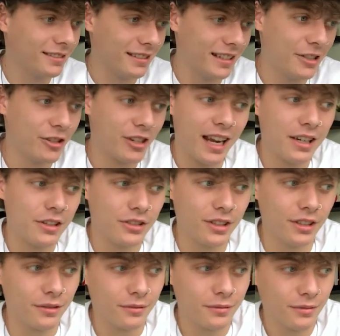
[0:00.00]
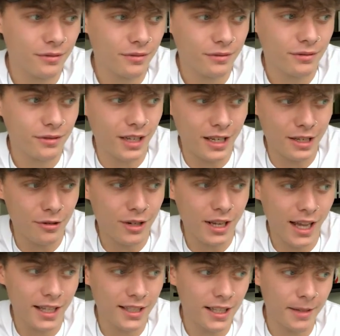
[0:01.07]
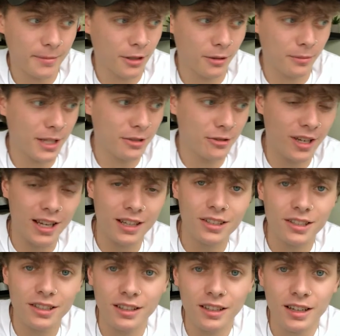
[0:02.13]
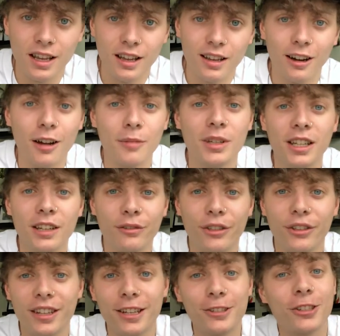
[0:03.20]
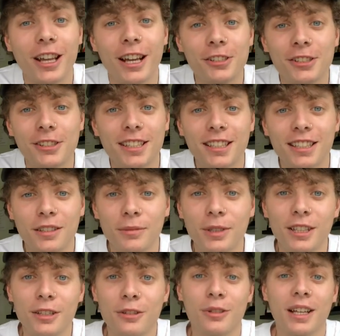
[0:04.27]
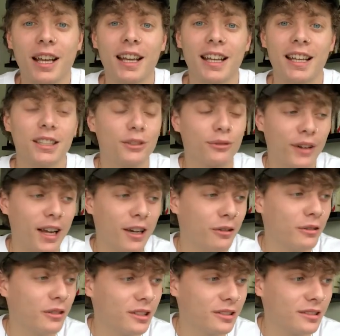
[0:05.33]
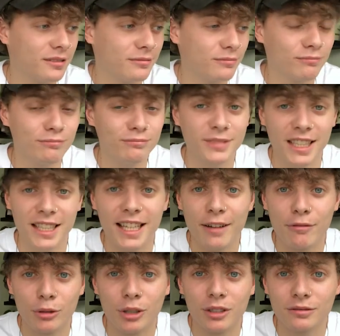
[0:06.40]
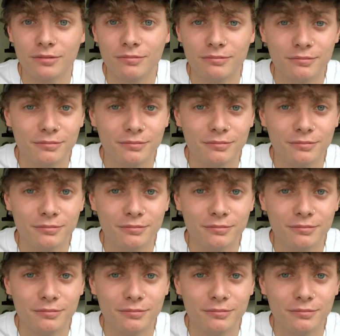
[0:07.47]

Education. Did you get a tip-top education? I believe that the education system in the UK has failed nearly everyone.